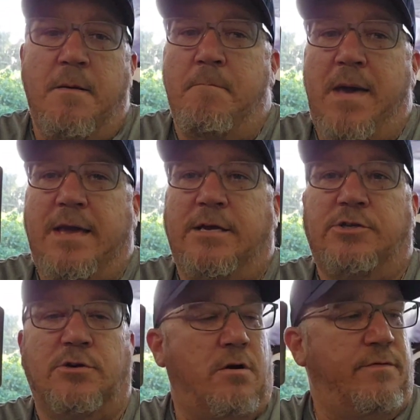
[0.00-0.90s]
Make it
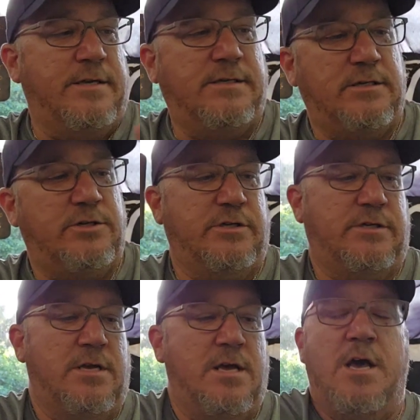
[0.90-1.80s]
your own. This is
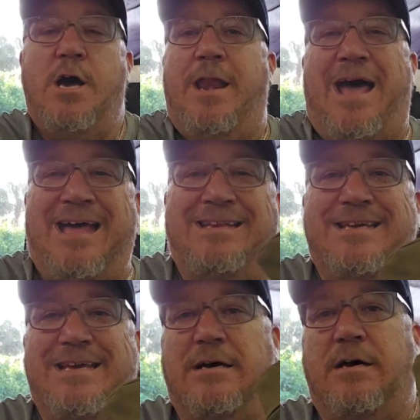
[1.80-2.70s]
just an
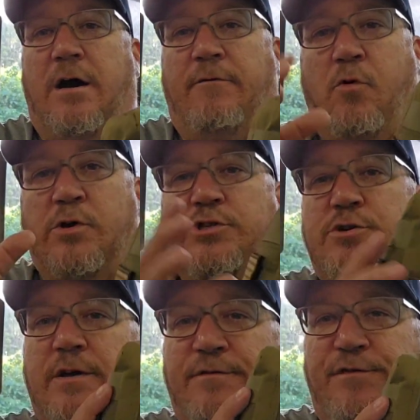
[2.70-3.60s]
idea of what you
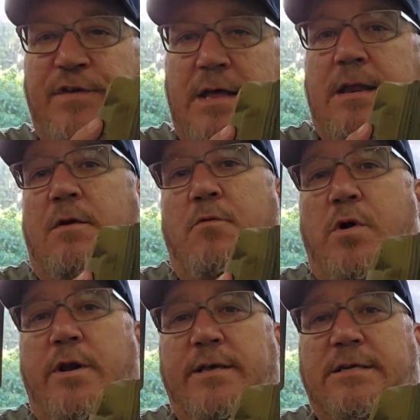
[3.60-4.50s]
can fit in
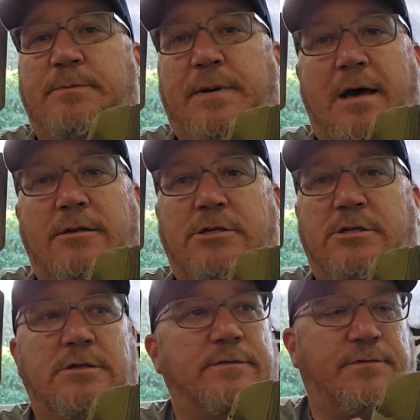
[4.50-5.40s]
one of these
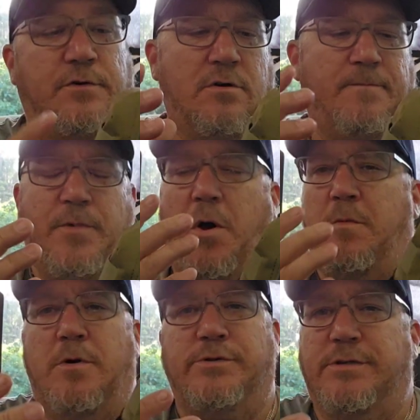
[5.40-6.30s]
pouches for
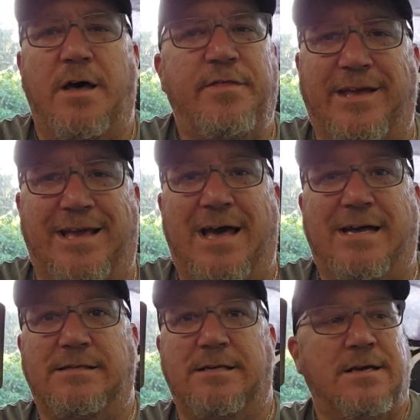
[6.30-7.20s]
almost nothing,
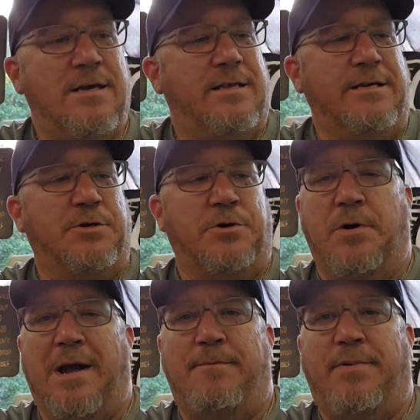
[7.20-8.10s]
guys. These are
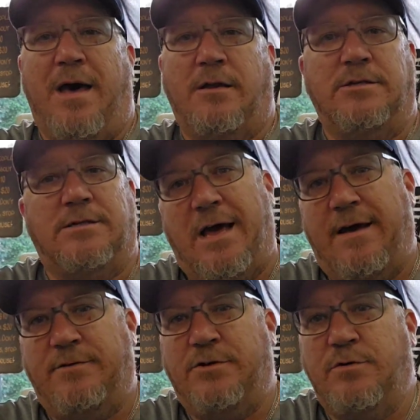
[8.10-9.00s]
great pouches. I
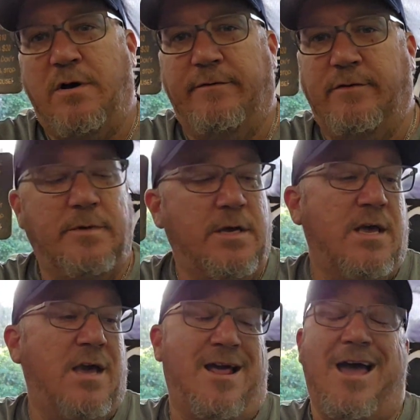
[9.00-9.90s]
have 2 of them,
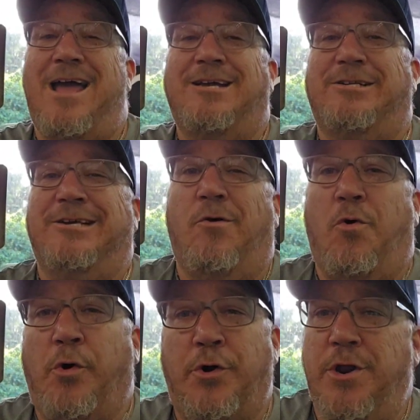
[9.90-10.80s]
and I actually
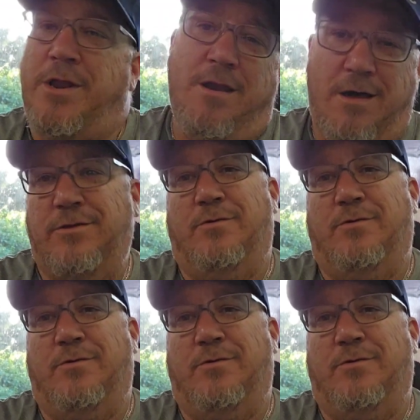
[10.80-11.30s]
ordered another